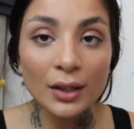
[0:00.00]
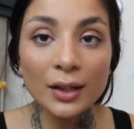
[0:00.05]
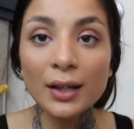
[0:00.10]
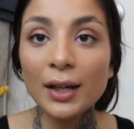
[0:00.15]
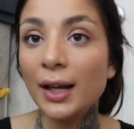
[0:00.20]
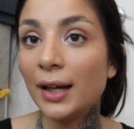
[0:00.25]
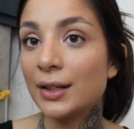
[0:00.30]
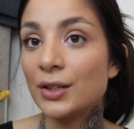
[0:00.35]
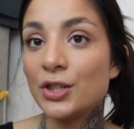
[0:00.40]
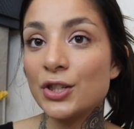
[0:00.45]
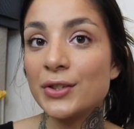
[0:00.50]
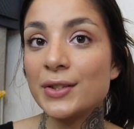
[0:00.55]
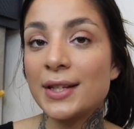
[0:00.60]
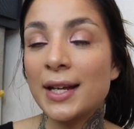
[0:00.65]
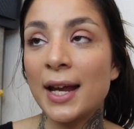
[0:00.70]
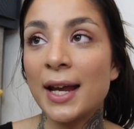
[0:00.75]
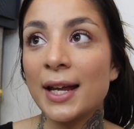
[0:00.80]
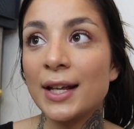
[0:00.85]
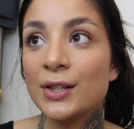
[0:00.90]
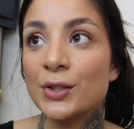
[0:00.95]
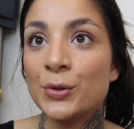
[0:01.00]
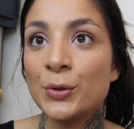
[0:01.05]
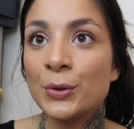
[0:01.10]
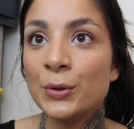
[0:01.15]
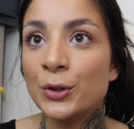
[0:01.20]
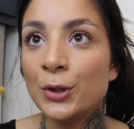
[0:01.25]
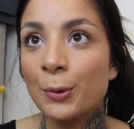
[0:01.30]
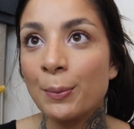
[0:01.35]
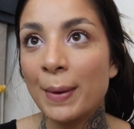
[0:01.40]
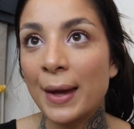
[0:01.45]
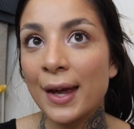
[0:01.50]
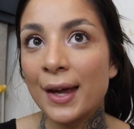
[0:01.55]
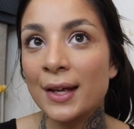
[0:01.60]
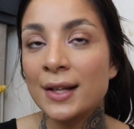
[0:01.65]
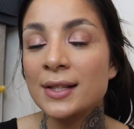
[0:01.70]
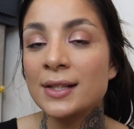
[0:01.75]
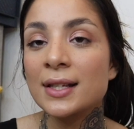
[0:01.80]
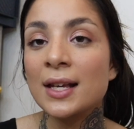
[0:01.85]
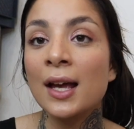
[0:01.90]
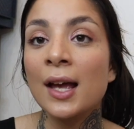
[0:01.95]
I just hit 2 new
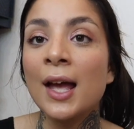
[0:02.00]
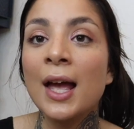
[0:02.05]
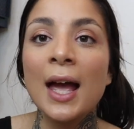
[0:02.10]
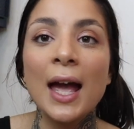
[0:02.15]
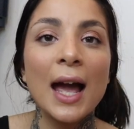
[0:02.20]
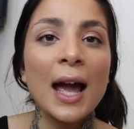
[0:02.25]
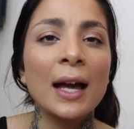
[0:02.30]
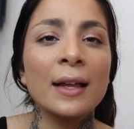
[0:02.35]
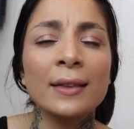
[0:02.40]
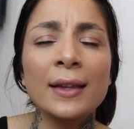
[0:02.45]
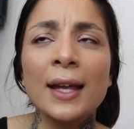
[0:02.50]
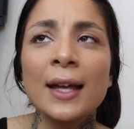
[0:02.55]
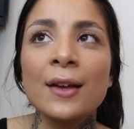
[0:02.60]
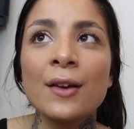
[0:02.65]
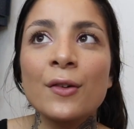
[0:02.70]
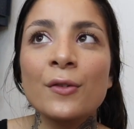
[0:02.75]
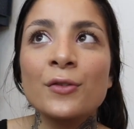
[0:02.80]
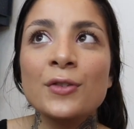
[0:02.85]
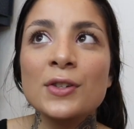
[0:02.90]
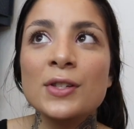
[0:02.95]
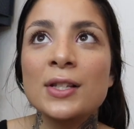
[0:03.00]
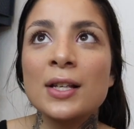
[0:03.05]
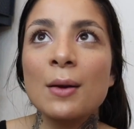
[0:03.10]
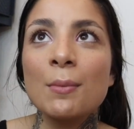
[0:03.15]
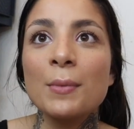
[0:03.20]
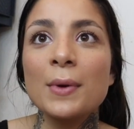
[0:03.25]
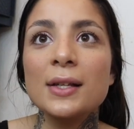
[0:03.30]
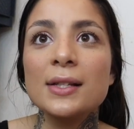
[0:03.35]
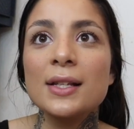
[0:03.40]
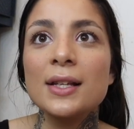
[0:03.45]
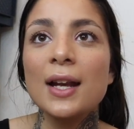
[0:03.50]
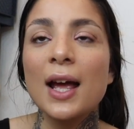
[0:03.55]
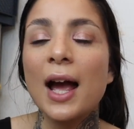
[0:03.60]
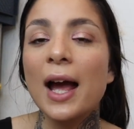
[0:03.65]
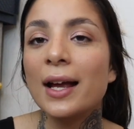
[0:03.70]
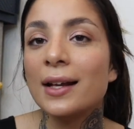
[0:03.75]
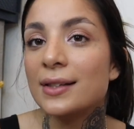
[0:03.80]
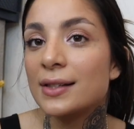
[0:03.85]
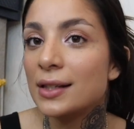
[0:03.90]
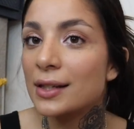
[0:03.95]
pans, and like for some reason
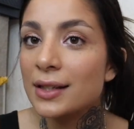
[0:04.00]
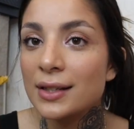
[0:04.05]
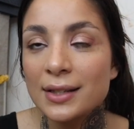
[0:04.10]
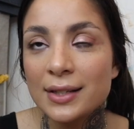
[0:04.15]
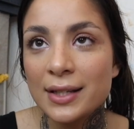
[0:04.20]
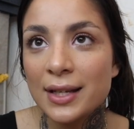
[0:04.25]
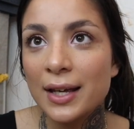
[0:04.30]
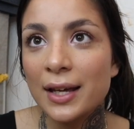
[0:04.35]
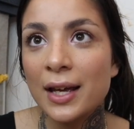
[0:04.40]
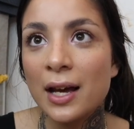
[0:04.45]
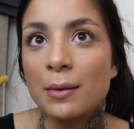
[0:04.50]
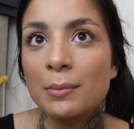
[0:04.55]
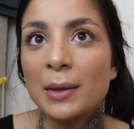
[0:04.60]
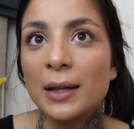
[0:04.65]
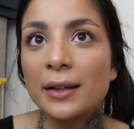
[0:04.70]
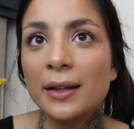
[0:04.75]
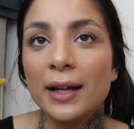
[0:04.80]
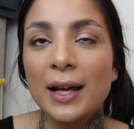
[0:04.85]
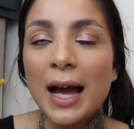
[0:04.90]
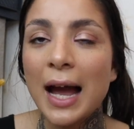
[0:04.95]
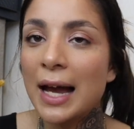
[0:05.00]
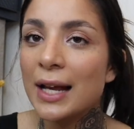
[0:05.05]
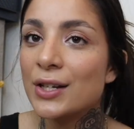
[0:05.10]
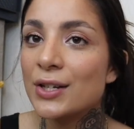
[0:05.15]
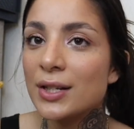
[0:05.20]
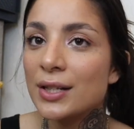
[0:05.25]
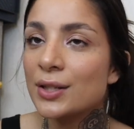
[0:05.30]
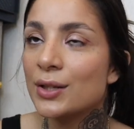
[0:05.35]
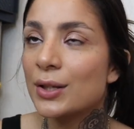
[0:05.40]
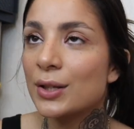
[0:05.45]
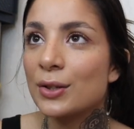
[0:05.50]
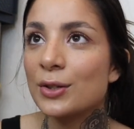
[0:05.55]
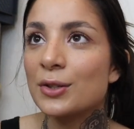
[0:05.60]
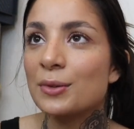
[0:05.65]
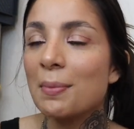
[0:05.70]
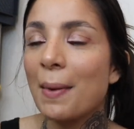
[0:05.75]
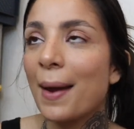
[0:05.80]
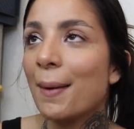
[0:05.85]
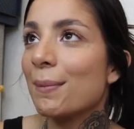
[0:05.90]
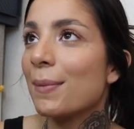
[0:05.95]
I didn't see it coming. Like, I just
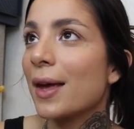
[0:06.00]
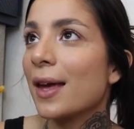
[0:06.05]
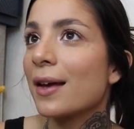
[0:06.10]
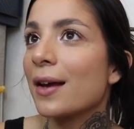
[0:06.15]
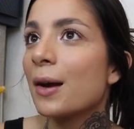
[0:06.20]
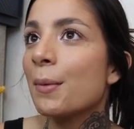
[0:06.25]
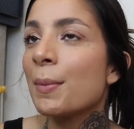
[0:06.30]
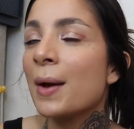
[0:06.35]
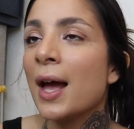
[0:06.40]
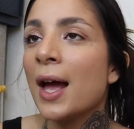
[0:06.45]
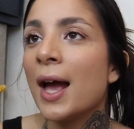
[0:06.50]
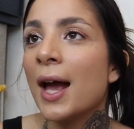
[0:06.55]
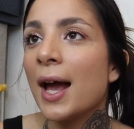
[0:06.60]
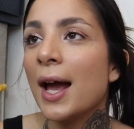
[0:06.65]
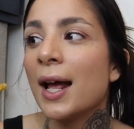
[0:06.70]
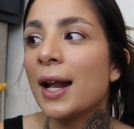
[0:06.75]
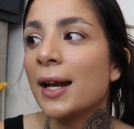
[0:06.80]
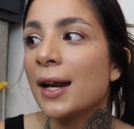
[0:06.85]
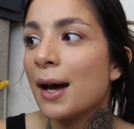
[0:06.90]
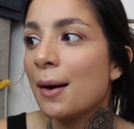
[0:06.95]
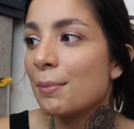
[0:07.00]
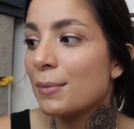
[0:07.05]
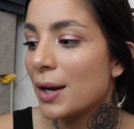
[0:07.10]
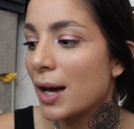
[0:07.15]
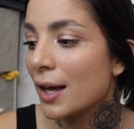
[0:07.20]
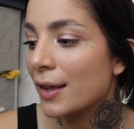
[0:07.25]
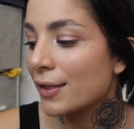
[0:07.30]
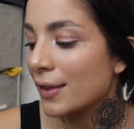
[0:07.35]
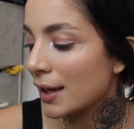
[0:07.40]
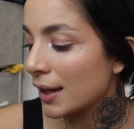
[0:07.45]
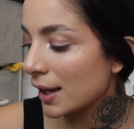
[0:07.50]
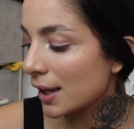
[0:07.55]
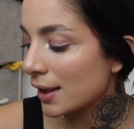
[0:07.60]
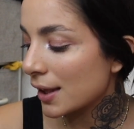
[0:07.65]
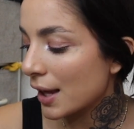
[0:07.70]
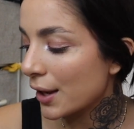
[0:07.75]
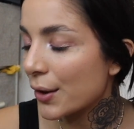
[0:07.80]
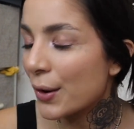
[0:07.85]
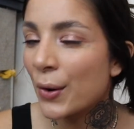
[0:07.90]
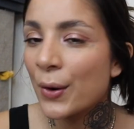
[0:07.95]
used my makeup and I'm not thinking
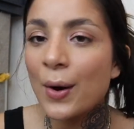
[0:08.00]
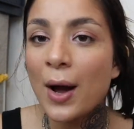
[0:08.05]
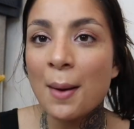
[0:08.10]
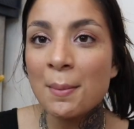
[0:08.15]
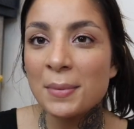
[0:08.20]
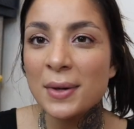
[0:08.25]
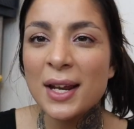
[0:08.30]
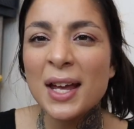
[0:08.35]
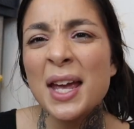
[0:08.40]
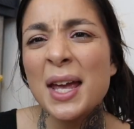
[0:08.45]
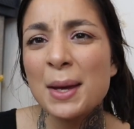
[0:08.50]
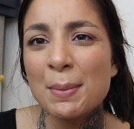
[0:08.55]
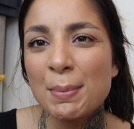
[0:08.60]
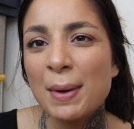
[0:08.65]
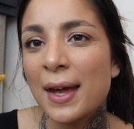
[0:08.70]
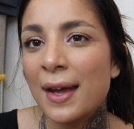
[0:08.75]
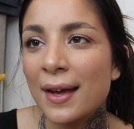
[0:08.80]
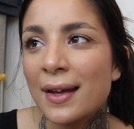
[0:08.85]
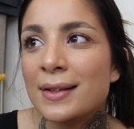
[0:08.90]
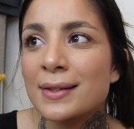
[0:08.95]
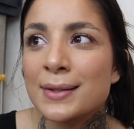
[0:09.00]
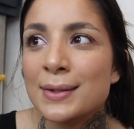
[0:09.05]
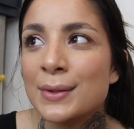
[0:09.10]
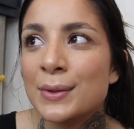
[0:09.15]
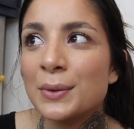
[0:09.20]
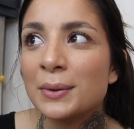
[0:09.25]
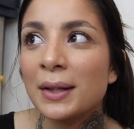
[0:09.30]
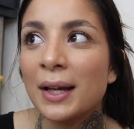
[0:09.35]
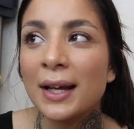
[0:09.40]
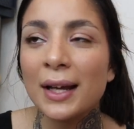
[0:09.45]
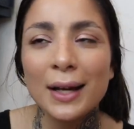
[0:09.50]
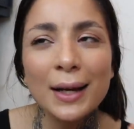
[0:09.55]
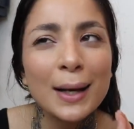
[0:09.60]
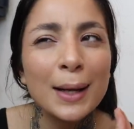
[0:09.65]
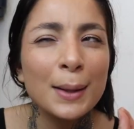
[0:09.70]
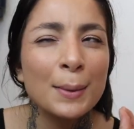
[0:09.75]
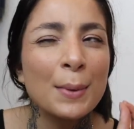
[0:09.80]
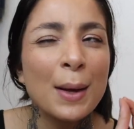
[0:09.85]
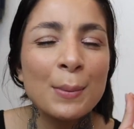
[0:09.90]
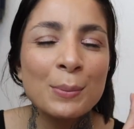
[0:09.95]
like, oh, I'm gonna hit pan soon. Like,
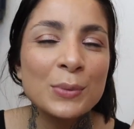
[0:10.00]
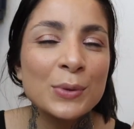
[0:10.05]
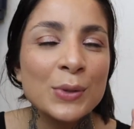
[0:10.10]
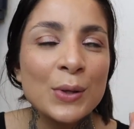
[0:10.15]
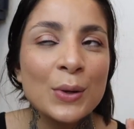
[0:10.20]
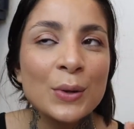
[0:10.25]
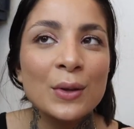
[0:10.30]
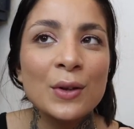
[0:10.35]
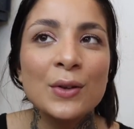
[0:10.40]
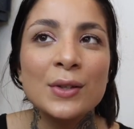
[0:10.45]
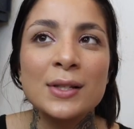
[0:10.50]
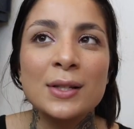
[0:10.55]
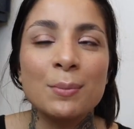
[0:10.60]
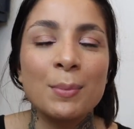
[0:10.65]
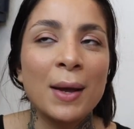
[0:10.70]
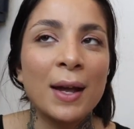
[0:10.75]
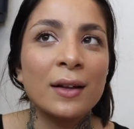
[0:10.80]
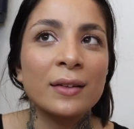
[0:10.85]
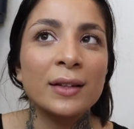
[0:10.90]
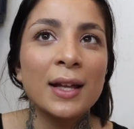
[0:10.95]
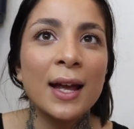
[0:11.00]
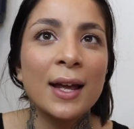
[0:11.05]
I'm so close to pan.